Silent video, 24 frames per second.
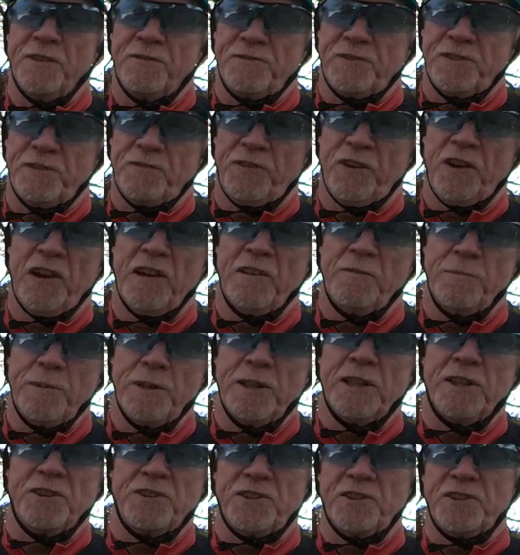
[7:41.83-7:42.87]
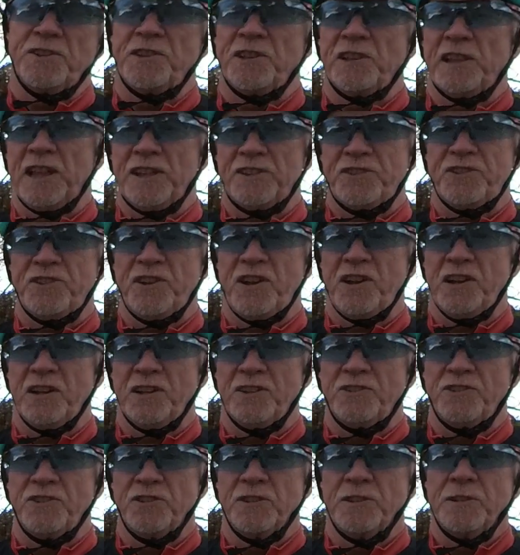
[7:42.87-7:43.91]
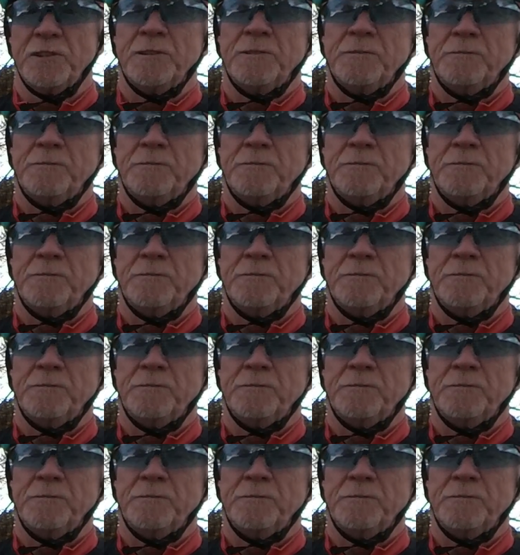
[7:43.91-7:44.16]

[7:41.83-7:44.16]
55 minutes since the last charge.